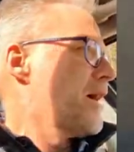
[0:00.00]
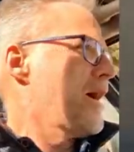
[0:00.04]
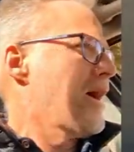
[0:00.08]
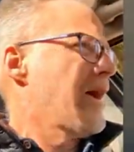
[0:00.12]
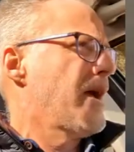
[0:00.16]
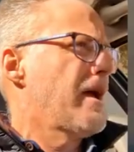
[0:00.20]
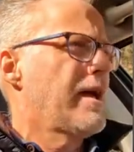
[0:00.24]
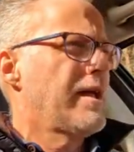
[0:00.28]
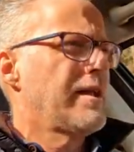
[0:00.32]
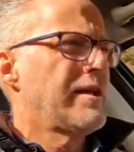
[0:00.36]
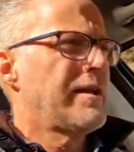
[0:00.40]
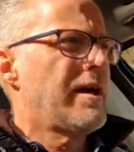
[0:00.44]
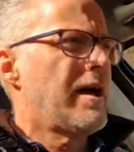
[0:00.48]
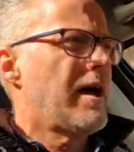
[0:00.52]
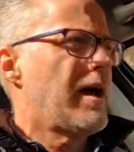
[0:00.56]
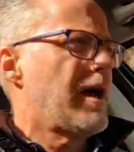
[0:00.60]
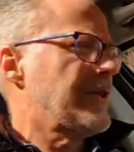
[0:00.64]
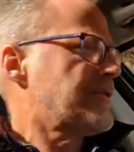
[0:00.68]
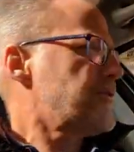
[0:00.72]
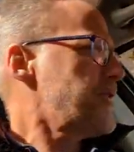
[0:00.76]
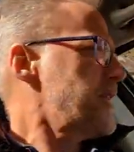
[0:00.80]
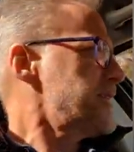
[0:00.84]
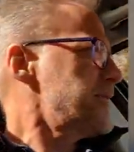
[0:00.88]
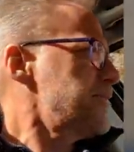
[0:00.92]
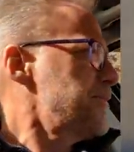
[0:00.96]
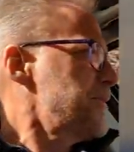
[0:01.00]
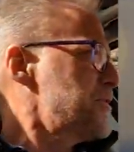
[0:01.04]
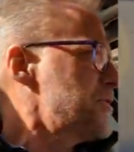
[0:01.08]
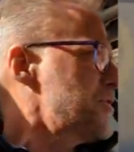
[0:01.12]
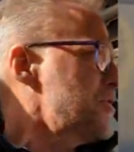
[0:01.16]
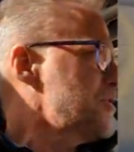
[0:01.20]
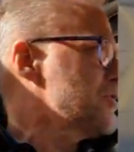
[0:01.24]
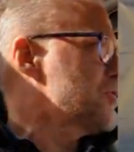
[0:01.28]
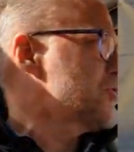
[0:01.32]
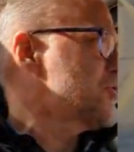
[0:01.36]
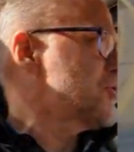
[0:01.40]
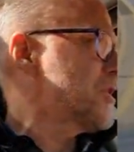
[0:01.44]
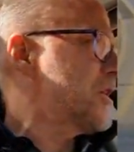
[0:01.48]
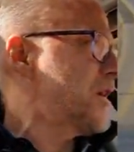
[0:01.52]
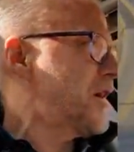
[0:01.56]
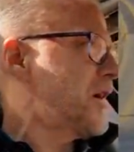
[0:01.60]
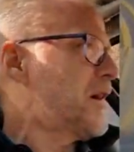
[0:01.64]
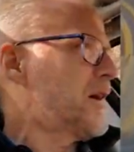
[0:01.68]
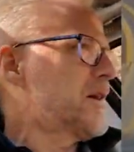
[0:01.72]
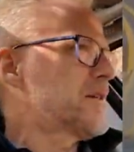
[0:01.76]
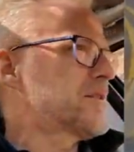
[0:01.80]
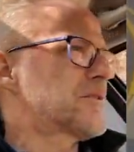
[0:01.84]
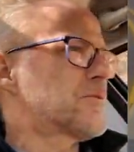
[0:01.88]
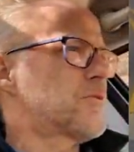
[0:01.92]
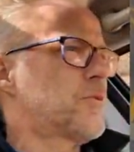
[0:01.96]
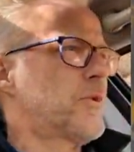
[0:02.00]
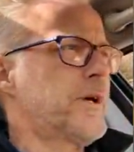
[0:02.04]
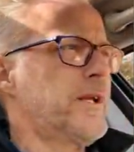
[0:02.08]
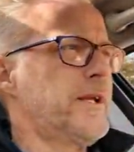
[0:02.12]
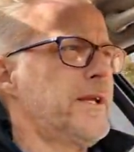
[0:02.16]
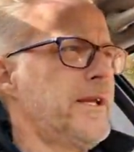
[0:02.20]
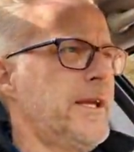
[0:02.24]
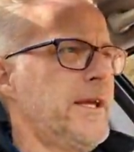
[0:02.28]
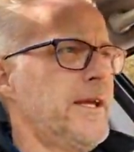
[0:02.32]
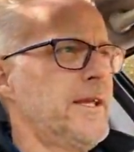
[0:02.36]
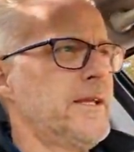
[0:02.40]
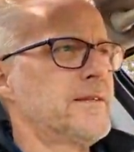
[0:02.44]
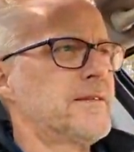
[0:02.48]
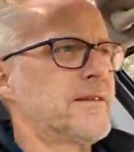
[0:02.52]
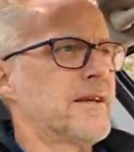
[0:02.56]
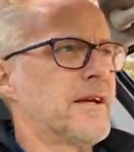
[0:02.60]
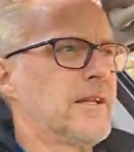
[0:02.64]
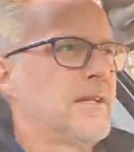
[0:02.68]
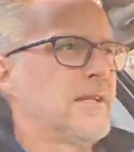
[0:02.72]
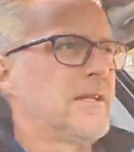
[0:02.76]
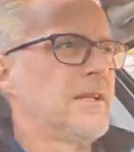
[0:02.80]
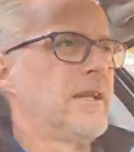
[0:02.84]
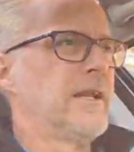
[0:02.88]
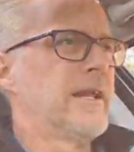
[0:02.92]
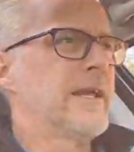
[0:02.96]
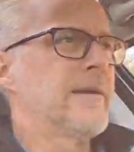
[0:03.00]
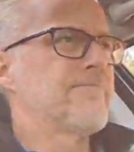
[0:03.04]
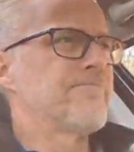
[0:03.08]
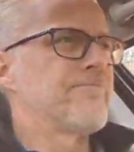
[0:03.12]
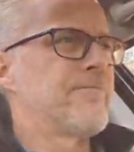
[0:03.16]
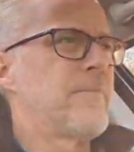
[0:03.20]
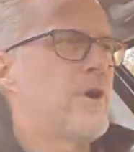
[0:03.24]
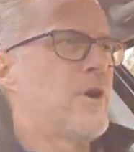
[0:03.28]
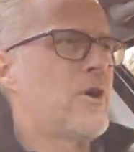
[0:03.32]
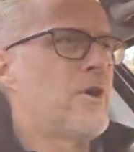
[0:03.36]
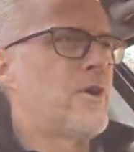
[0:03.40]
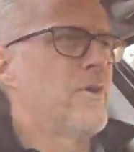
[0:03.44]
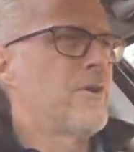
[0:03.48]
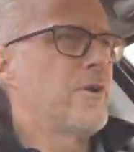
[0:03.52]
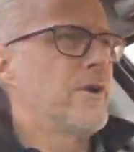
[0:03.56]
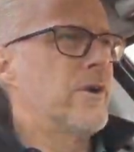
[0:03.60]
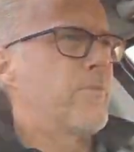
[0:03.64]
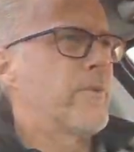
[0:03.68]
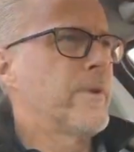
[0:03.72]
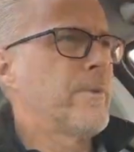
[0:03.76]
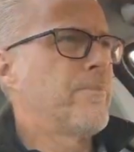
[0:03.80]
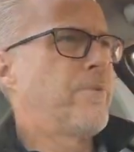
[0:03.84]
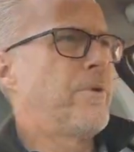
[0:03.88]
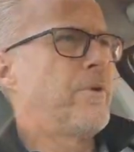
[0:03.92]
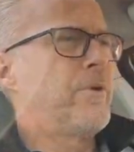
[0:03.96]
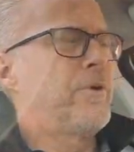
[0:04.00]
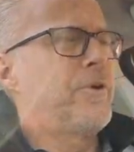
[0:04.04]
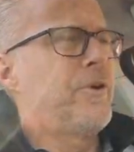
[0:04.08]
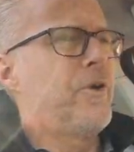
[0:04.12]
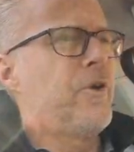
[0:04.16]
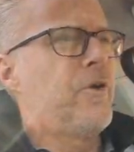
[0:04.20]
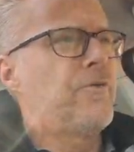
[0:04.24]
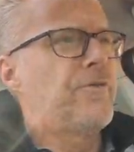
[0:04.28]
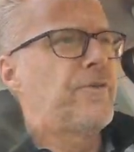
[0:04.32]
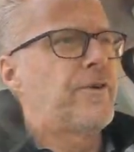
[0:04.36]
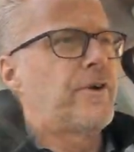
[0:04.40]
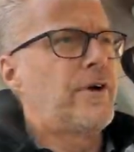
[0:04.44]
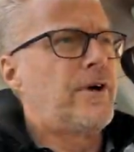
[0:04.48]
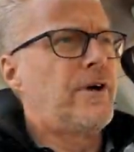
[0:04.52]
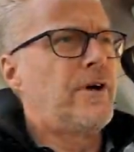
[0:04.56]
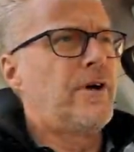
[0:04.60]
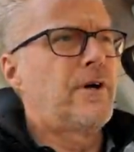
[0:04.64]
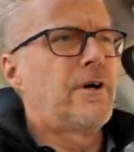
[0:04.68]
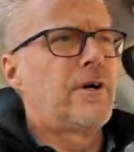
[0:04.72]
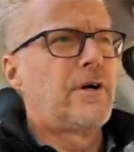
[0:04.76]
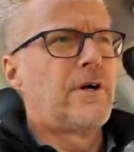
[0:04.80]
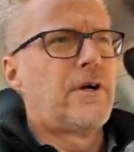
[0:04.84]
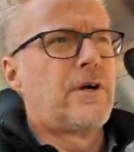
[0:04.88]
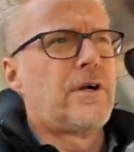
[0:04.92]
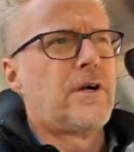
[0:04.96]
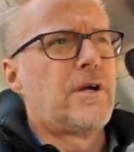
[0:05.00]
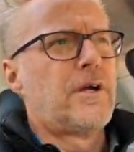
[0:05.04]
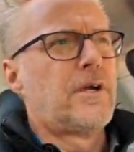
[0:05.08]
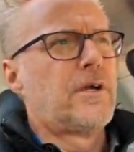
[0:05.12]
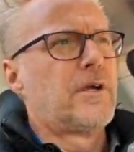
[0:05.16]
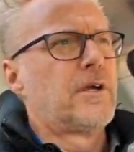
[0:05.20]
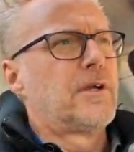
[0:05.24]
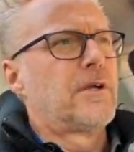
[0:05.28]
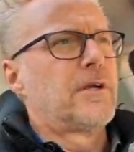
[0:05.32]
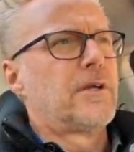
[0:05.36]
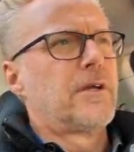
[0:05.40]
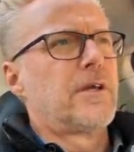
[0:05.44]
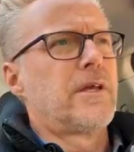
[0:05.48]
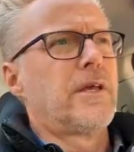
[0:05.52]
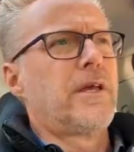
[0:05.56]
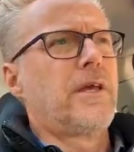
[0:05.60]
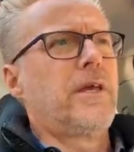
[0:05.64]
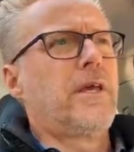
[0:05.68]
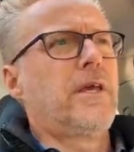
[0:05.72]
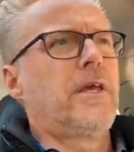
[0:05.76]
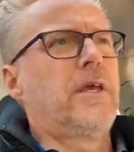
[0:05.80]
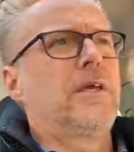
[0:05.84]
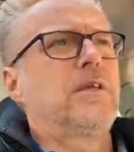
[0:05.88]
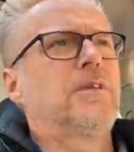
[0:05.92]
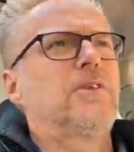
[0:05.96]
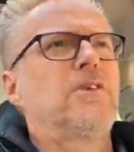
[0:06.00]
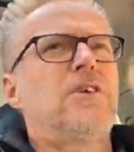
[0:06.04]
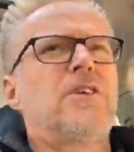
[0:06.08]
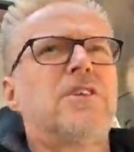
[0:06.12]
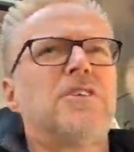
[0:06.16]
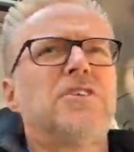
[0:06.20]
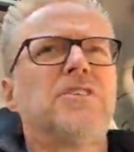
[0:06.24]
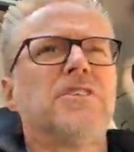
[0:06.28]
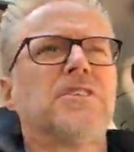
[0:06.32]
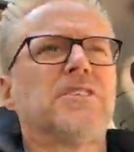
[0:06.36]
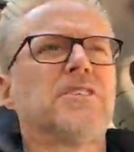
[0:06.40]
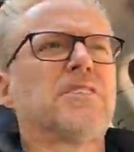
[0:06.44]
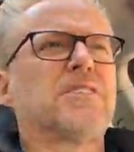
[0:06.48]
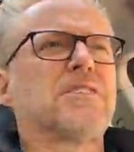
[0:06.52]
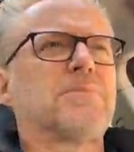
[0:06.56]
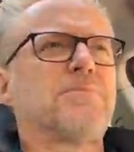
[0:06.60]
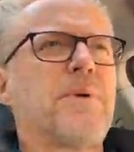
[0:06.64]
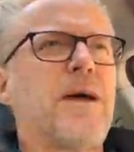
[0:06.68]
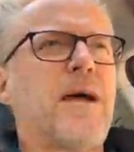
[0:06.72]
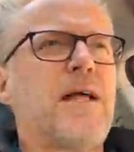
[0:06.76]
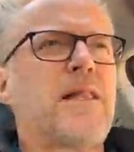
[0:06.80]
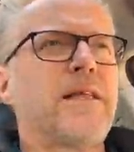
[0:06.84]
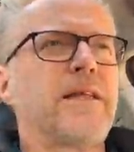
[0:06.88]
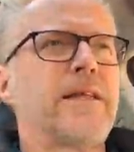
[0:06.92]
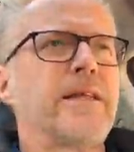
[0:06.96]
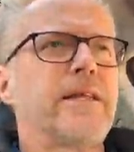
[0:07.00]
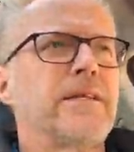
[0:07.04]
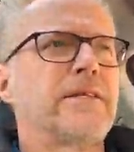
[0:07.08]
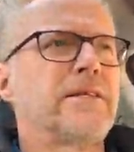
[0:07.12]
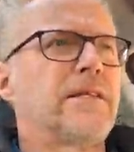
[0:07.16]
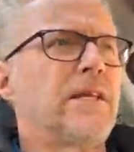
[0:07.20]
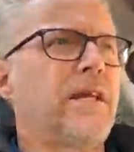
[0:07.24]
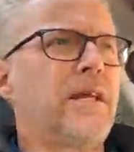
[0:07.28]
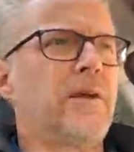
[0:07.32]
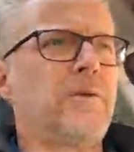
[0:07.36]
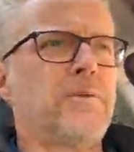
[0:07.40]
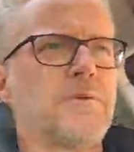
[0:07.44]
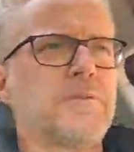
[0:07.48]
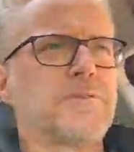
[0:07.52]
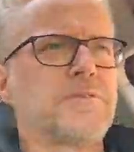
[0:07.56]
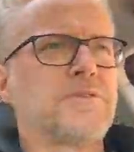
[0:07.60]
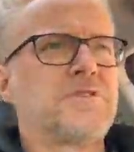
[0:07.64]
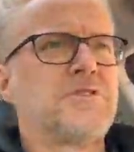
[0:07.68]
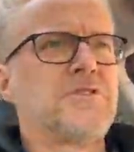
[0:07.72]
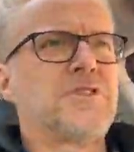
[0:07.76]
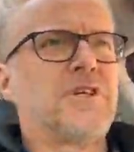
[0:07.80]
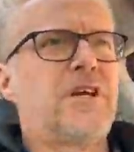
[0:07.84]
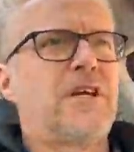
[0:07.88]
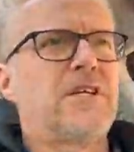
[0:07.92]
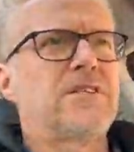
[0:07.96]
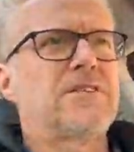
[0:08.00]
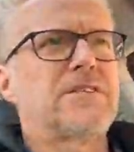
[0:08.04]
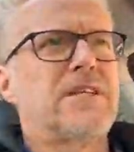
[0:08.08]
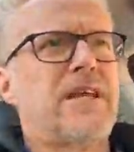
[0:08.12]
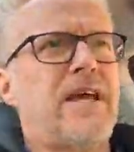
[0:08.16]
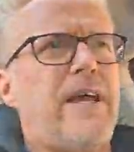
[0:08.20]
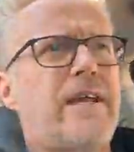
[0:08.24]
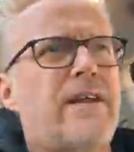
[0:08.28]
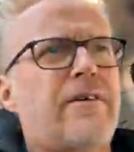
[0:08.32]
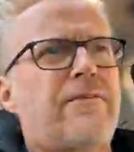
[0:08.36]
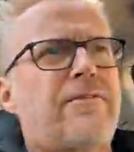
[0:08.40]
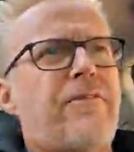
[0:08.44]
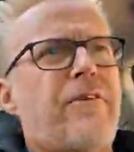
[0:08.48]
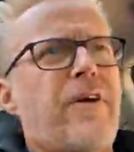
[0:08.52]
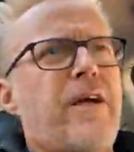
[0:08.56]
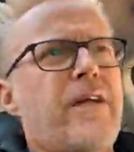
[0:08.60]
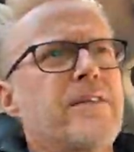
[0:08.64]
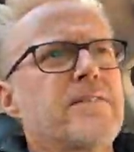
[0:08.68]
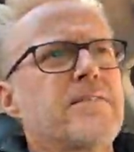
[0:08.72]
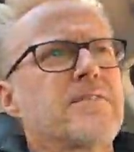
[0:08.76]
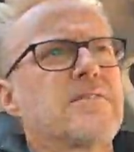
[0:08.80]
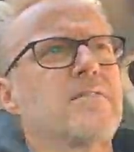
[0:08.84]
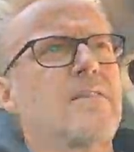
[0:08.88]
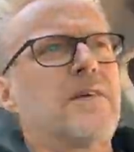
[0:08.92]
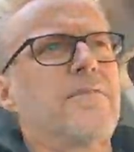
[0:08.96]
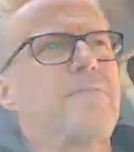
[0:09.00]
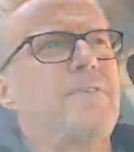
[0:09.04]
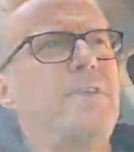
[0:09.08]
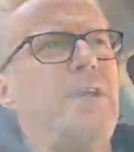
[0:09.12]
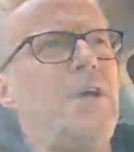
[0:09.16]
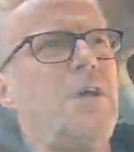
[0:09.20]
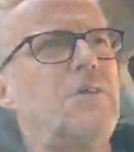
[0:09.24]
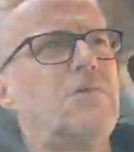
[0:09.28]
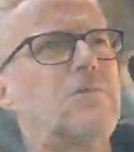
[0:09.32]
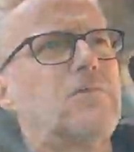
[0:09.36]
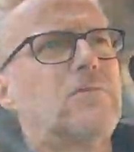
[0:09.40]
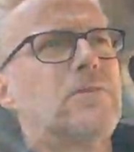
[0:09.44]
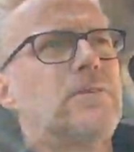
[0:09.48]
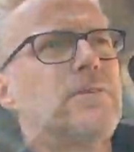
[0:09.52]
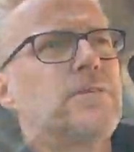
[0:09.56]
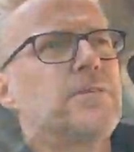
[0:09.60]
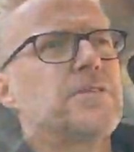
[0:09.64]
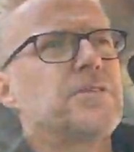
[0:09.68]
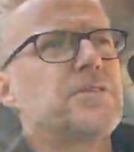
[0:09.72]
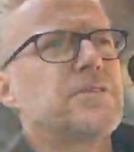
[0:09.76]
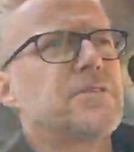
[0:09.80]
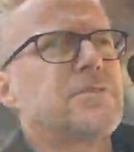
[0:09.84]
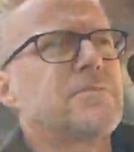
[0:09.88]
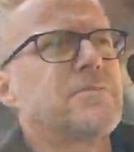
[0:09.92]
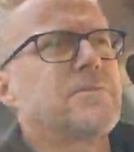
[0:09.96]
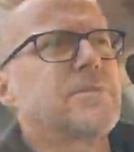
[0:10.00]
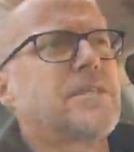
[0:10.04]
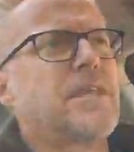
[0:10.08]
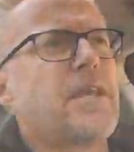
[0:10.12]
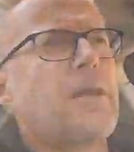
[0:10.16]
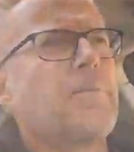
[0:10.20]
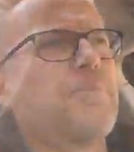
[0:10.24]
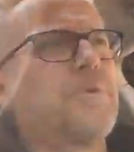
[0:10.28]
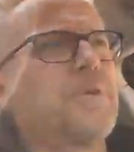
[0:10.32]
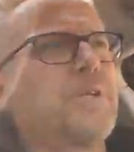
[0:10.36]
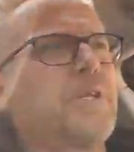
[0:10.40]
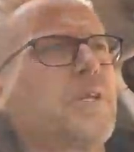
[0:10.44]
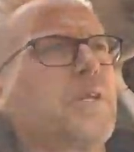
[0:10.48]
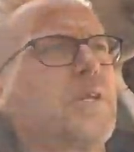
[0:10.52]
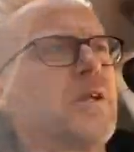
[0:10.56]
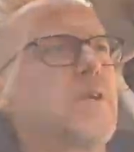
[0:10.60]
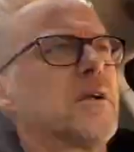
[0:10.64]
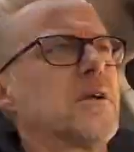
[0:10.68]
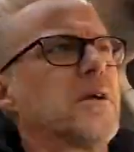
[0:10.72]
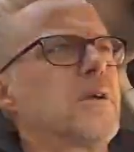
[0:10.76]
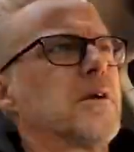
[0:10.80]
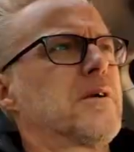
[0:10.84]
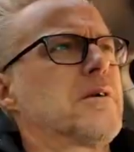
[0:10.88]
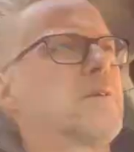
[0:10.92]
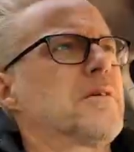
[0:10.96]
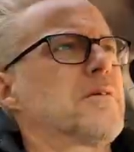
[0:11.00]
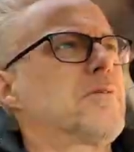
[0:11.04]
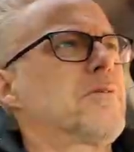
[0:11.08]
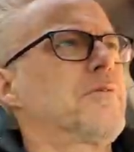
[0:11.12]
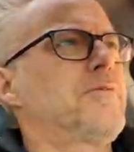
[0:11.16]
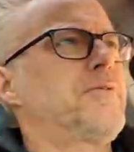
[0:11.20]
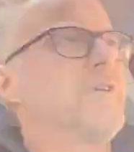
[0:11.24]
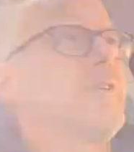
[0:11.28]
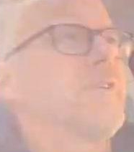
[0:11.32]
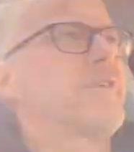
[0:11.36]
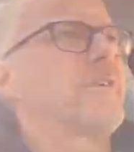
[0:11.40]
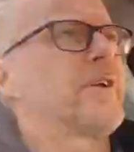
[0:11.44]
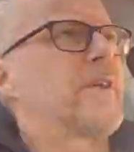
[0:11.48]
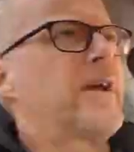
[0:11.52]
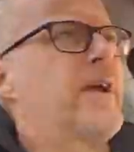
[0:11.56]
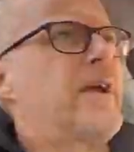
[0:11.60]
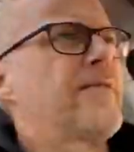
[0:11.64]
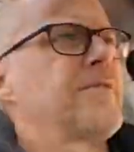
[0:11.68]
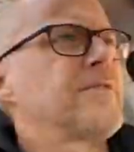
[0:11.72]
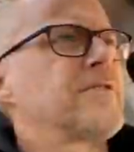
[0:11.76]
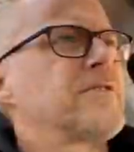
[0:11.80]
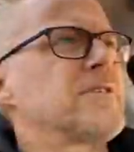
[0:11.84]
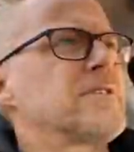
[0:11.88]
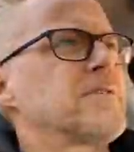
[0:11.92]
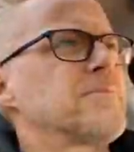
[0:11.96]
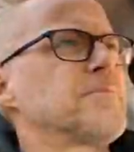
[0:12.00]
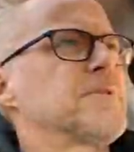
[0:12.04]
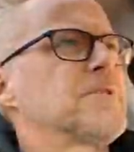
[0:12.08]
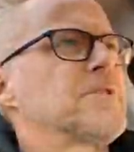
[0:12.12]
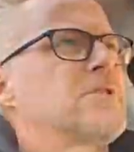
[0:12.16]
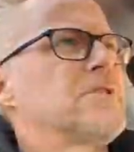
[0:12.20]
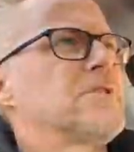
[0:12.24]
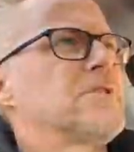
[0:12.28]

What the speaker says: And transmission just went into limp mode. We pulled over. You could just smell it. It was just kind of frying itself. Not really sure what's happening here. Hopefully they're not having transmission